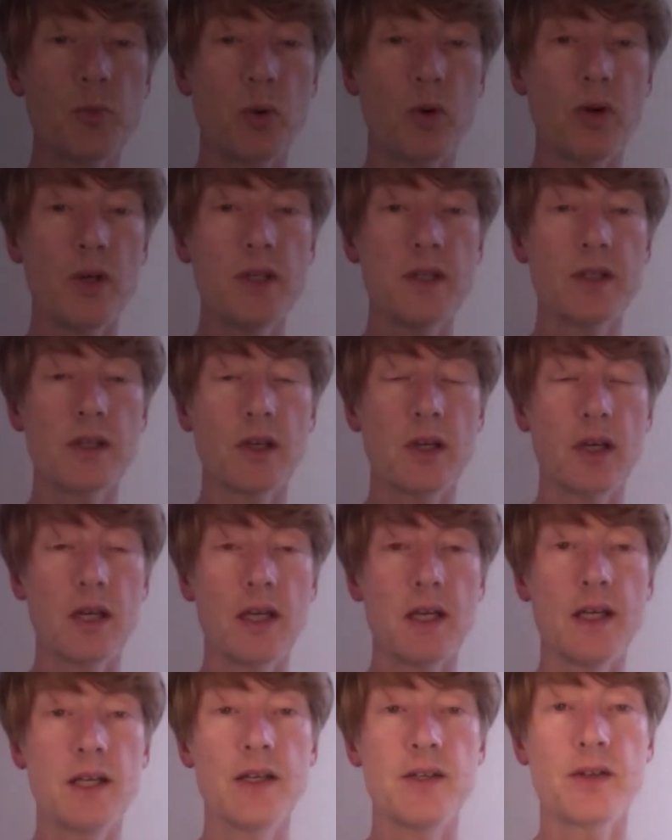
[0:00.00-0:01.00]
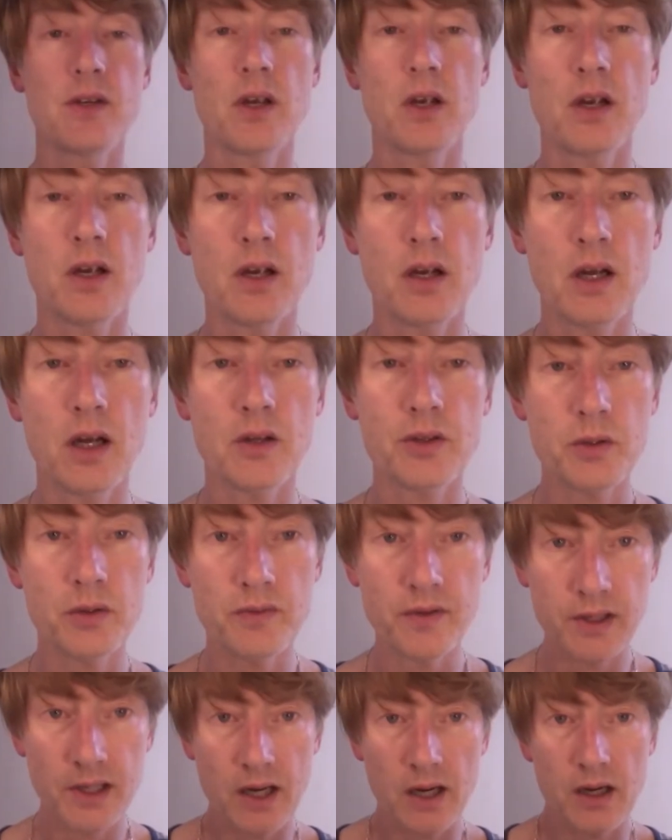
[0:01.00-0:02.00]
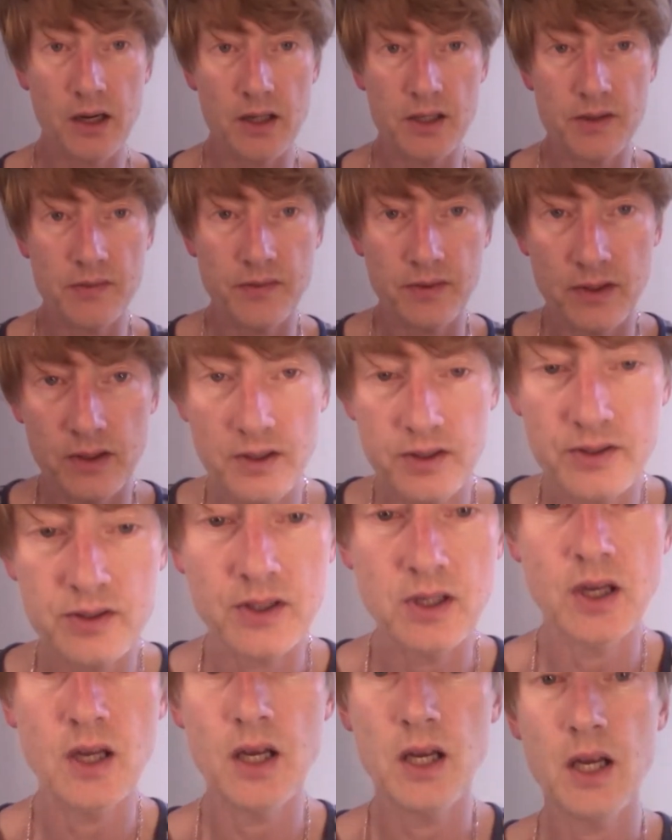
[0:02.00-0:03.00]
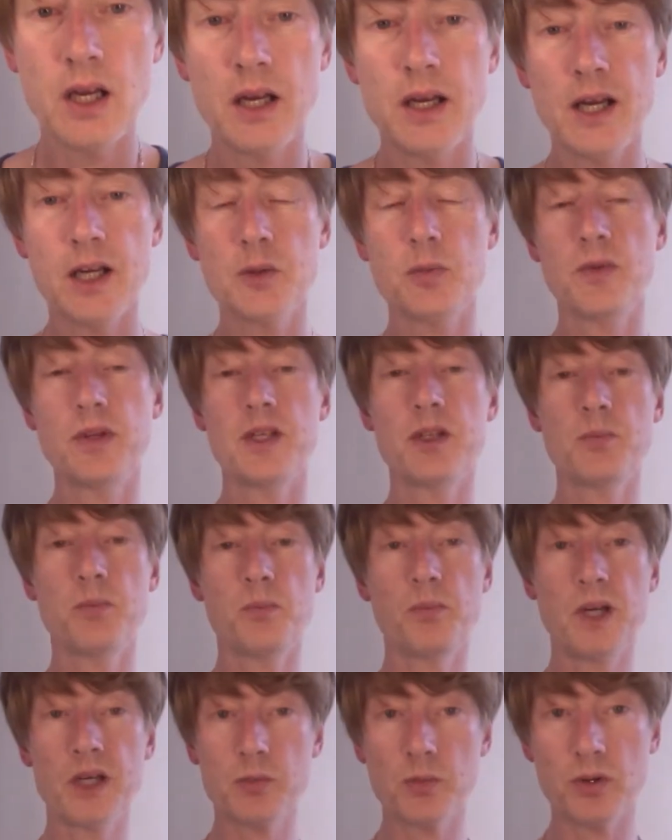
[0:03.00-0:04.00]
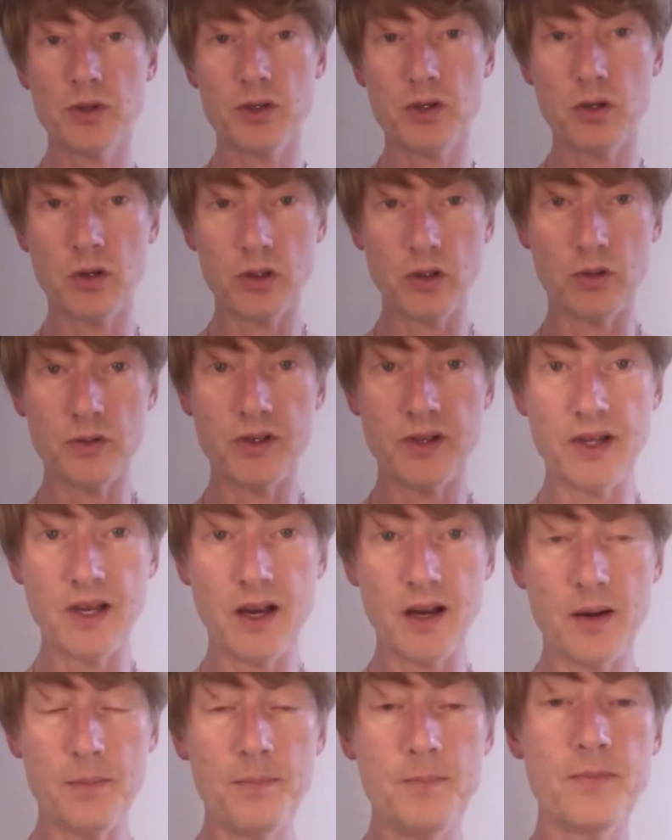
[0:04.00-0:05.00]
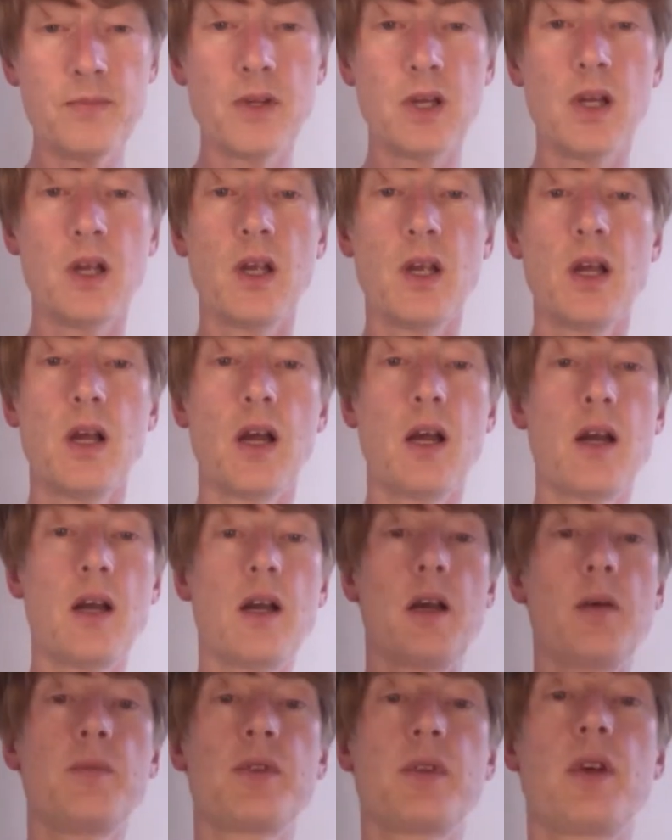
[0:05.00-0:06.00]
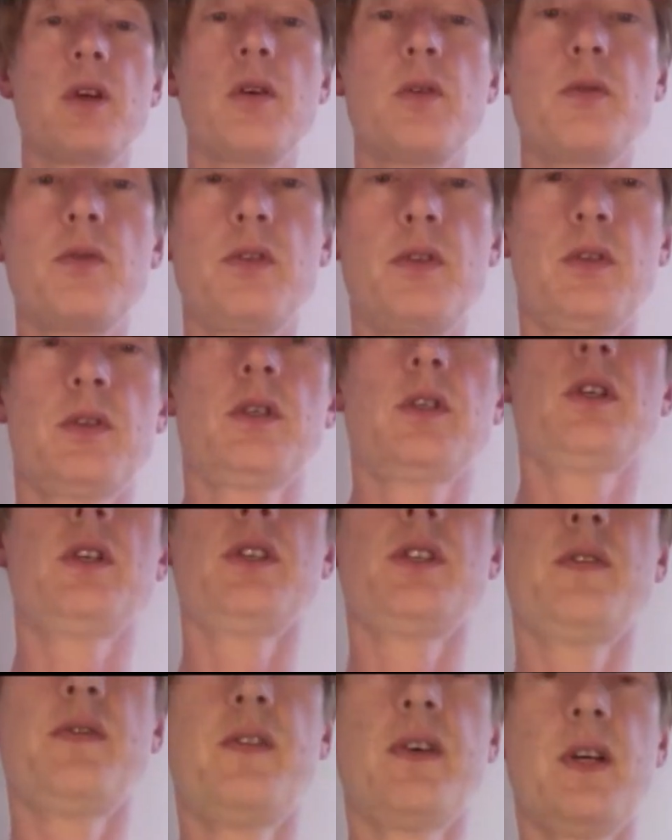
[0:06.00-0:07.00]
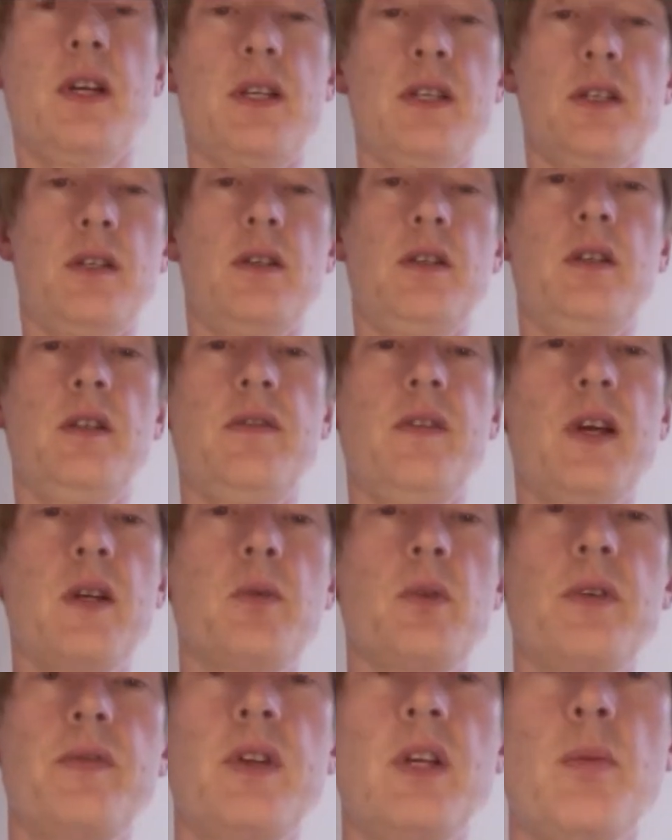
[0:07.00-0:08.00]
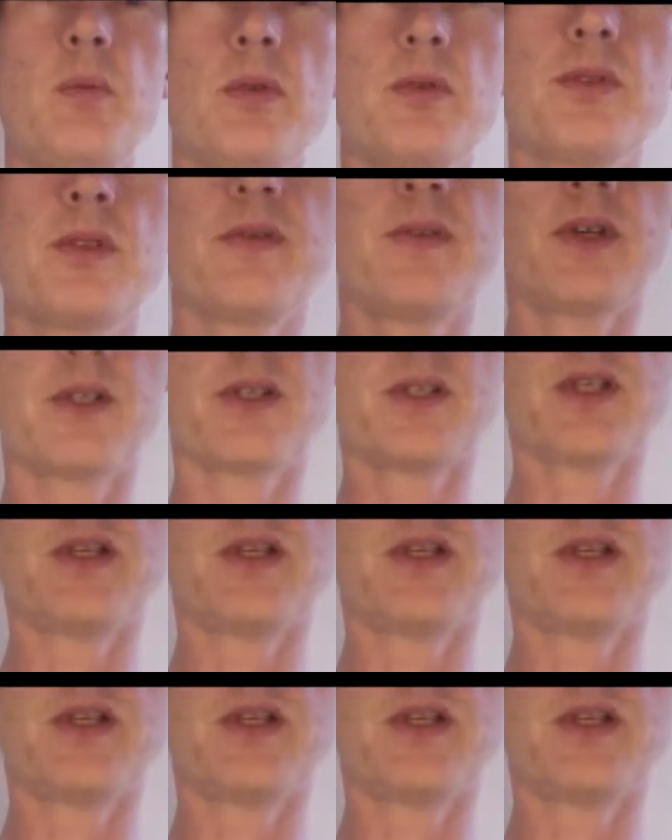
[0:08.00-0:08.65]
point is, I'll do it for the guys first. This next point is called under the arm. So guys, you find one of your nipples. If I just